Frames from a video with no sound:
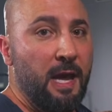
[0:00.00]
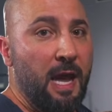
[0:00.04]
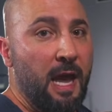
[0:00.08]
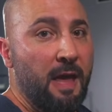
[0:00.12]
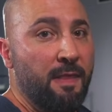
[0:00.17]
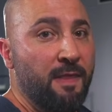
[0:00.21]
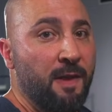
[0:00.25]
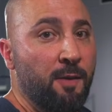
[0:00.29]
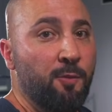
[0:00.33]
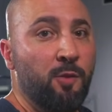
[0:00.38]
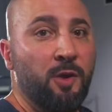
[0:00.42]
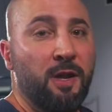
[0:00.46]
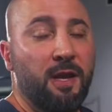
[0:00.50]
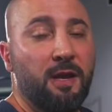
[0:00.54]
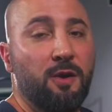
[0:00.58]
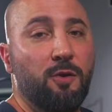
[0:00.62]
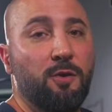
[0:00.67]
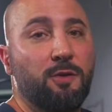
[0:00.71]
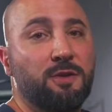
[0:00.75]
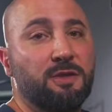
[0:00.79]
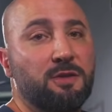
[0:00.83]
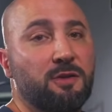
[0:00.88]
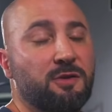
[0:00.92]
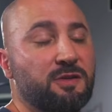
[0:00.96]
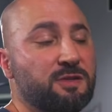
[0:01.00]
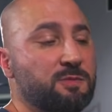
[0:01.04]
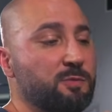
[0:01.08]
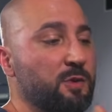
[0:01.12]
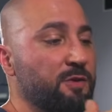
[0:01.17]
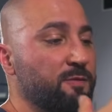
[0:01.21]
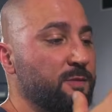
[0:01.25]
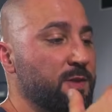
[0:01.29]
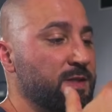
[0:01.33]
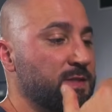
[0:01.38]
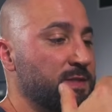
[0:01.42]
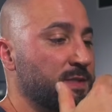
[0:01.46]
And then when I go into those
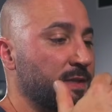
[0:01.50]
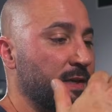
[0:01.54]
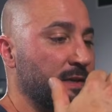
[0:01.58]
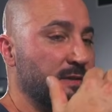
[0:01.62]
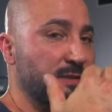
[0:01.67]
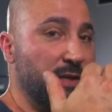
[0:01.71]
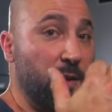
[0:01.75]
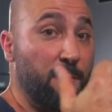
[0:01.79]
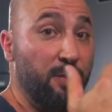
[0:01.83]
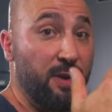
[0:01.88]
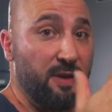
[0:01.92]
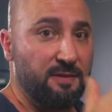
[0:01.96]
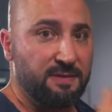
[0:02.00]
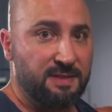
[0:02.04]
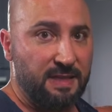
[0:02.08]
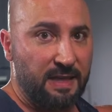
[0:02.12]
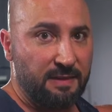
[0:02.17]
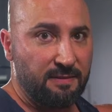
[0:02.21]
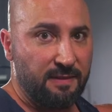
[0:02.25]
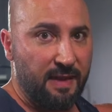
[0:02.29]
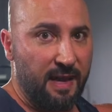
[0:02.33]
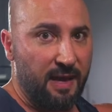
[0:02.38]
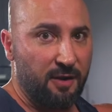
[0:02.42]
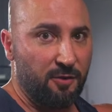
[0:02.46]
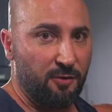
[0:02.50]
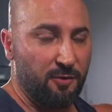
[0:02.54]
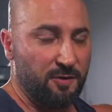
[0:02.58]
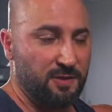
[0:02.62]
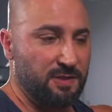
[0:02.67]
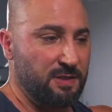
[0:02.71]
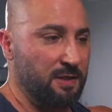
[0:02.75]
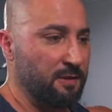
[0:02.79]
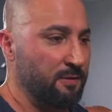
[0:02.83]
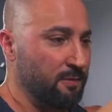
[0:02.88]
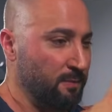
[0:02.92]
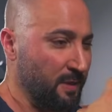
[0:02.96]
movements like dumbbell side
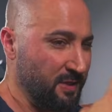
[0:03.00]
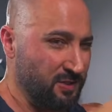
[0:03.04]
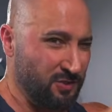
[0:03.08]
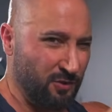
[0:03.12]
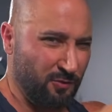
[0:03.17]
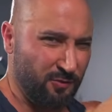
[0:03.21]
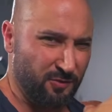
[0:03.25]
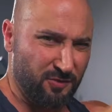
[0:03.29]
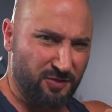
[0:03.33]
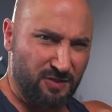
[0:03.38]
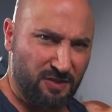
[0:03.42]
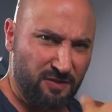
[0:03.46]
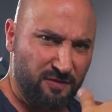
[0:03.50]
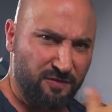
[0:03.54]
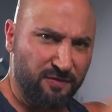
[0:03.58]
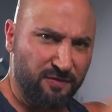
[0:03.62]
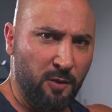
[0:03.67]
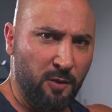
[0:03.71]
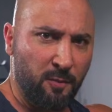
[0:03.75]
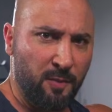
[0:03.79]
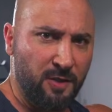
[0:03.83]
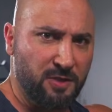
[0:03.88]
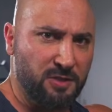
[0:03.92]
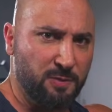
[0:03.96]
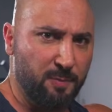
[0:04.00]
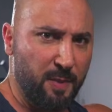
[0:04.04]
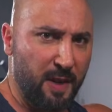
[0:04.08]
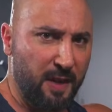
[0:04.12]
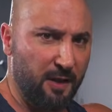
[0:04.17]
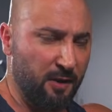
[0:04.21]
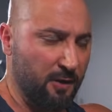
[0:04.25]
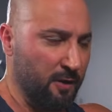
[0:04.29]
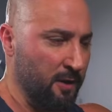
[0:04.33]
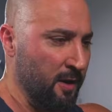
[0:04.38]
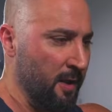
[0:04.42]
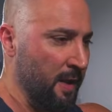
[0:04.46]
laterals, my shoulders just much
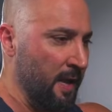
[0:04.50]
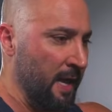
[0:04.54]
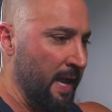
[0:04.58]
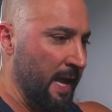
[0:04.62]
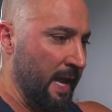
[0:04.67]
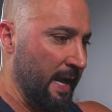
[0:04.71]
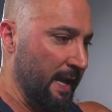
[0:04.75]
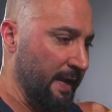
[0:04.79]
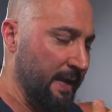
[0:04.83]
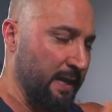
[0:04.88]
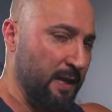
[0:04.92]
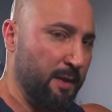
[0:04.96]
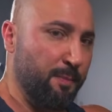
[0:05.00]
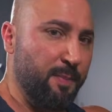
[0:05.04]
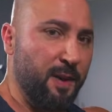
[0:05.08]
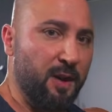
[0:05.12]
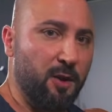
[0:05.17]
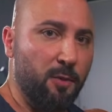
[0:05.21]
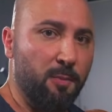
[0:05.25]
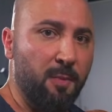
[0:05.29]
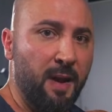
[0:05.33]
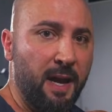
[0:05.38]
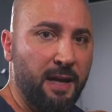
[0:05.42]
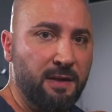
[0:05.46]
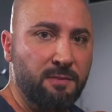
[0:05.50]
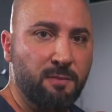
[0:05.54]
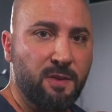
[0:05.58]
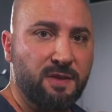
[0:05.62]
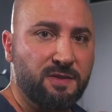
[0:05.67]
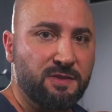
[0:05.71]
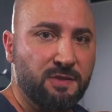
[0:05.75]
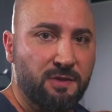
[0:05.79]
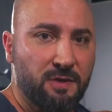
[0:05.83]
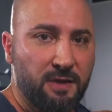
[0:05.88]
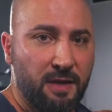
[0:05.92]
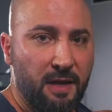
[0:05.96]
better, and I get a better mind
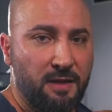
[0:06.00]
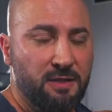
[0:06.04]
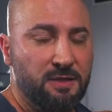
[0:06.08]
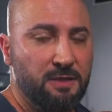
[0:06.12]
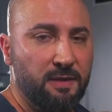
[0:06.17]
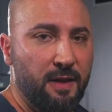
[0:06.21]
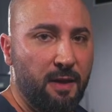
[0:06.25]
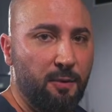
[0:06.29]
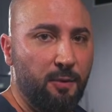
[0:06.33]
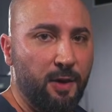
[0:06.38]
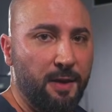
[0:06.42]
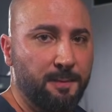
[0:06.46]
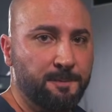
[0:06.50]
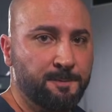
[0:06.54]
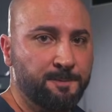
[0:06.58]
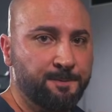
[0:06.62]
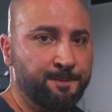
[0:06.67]
muscle connection that way.